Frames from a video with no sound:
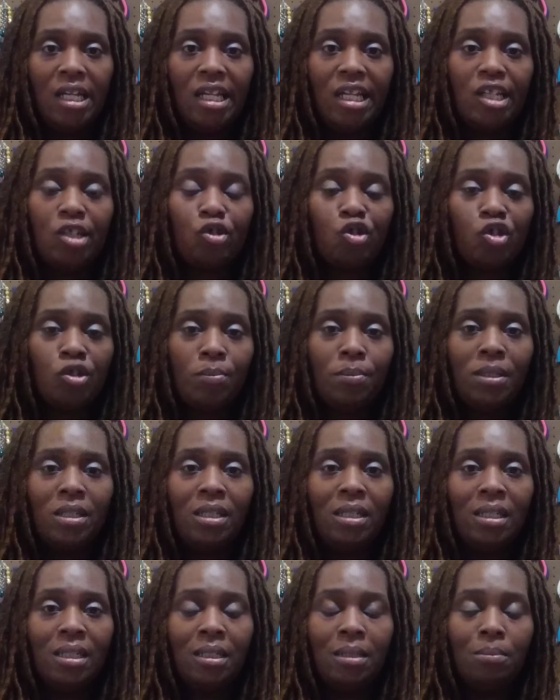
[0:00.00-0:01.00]
it should
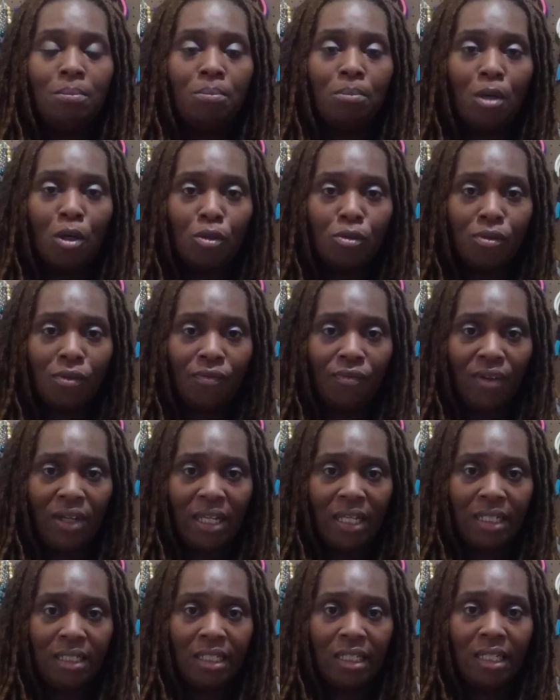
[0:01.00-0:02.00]
be
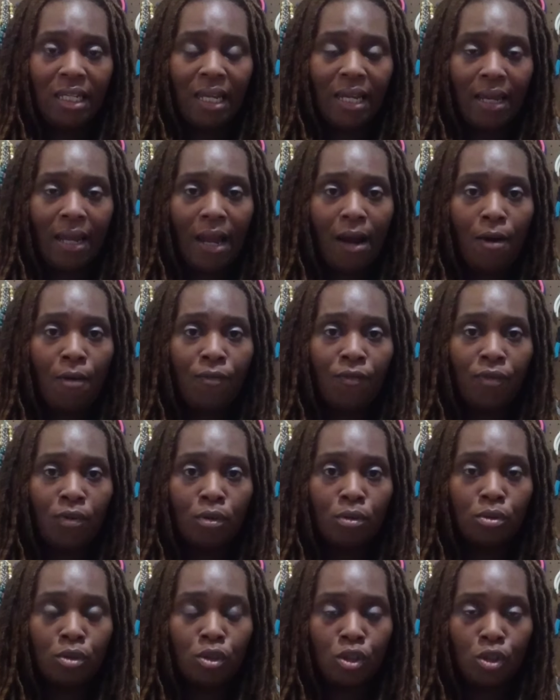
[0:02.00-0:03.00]
motivating and
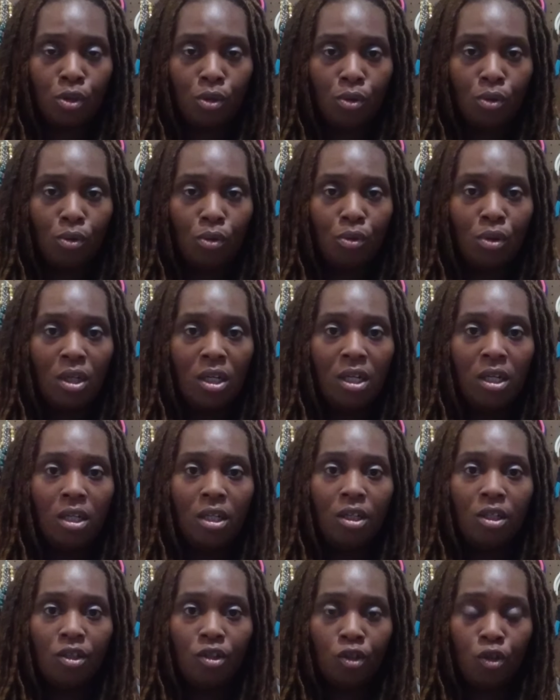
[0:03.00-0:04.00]
helpful to
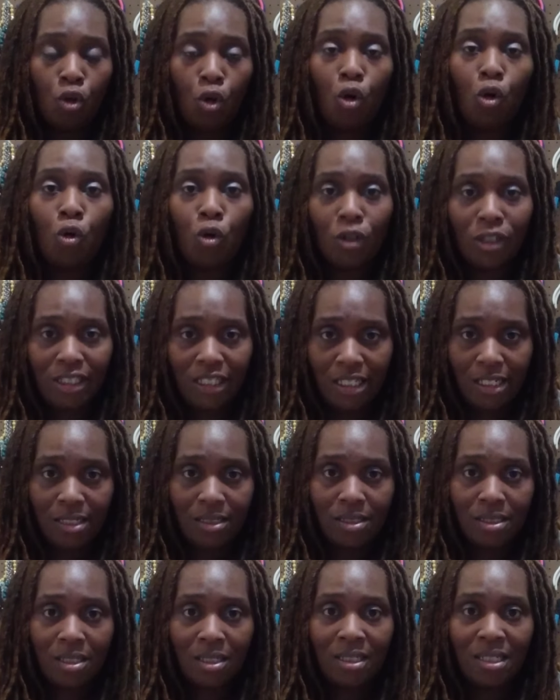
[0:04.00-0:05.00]
your
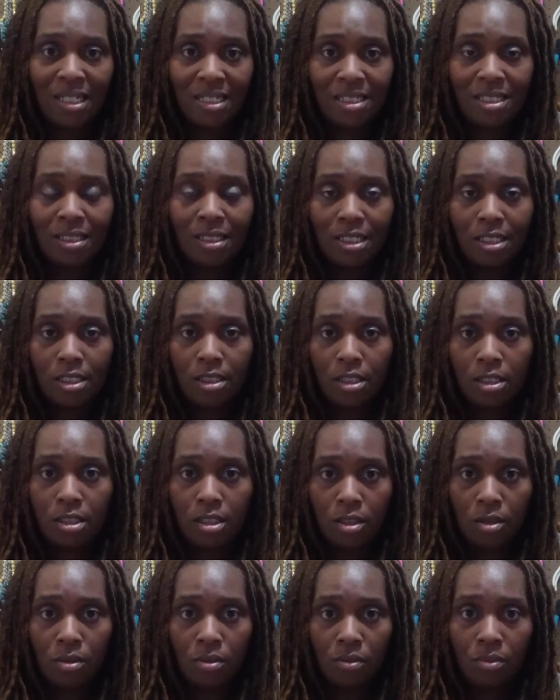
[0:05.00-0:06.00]
audience that's listening
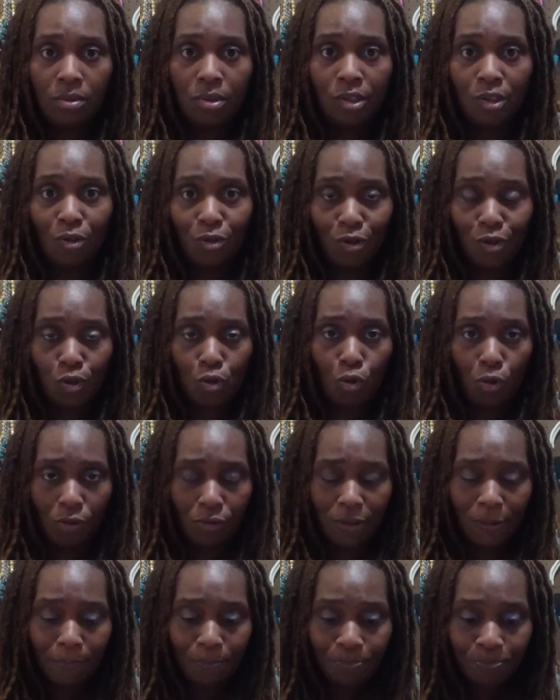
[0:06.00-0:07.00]
to your
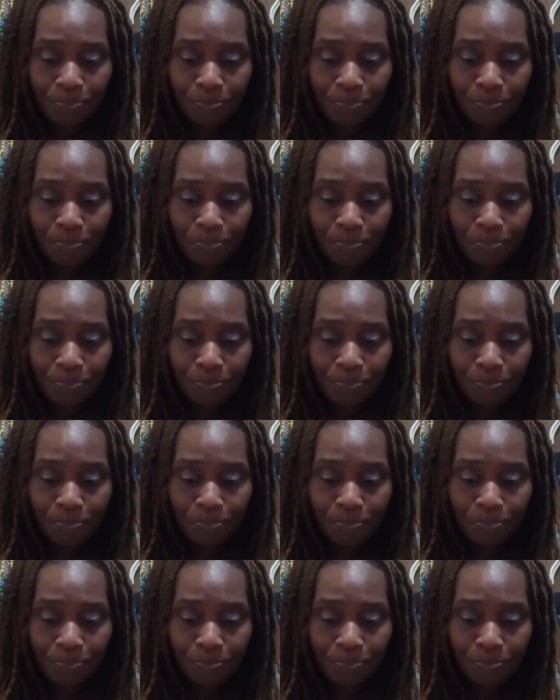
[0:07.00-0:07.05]
story.